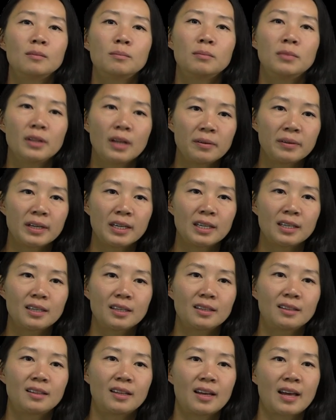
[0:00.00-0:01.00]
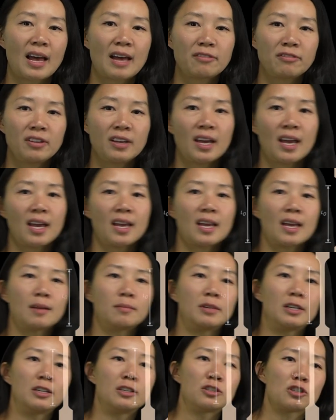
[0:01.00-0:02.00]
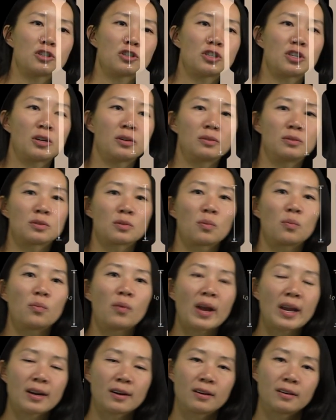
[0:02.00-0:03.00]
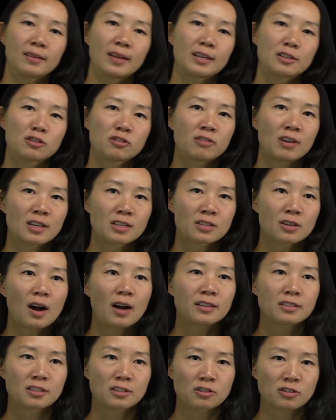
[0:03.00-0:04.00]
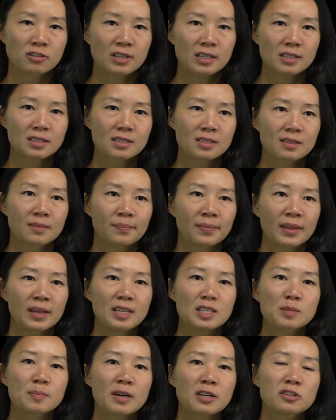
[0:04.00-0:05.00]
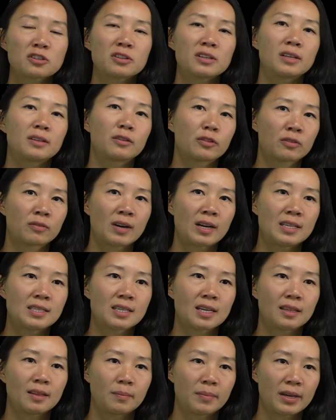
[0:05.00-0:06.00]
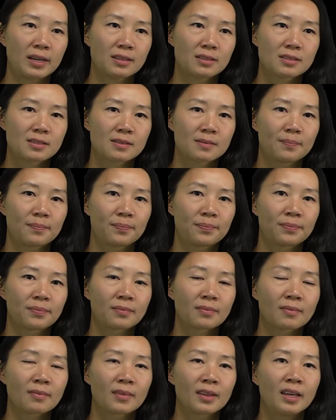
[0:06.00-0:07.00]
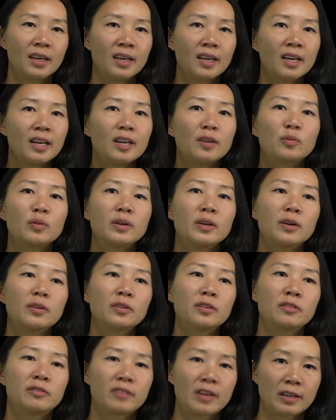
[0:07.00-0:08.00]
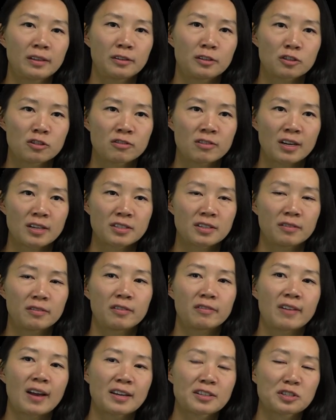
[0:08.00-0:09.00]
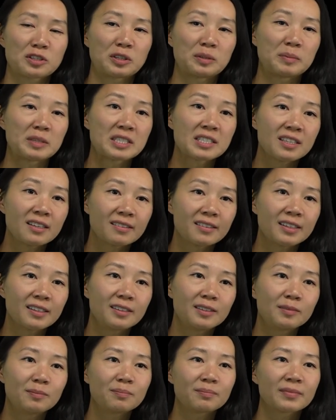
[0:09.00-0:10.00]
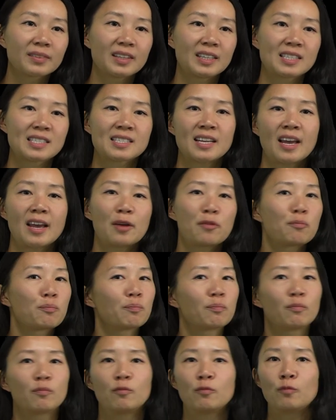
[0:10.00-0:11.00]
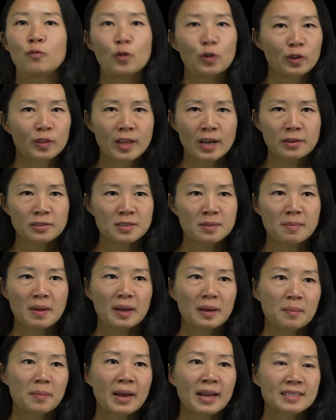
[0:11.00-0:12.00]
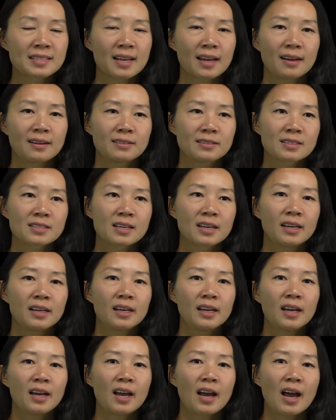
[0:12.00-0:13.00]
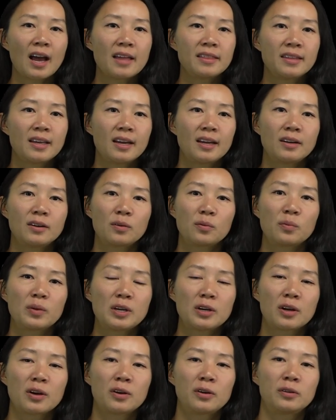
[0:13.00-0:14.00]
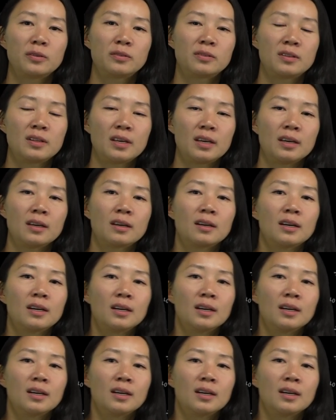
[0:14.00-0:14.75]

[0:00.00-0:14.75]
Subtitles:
Below it, the FEA image shows where that stress concentrates, especially in the threads and the base. If we know the failure stress of the fastener material, let's say 4,000 megapascals, and then we know the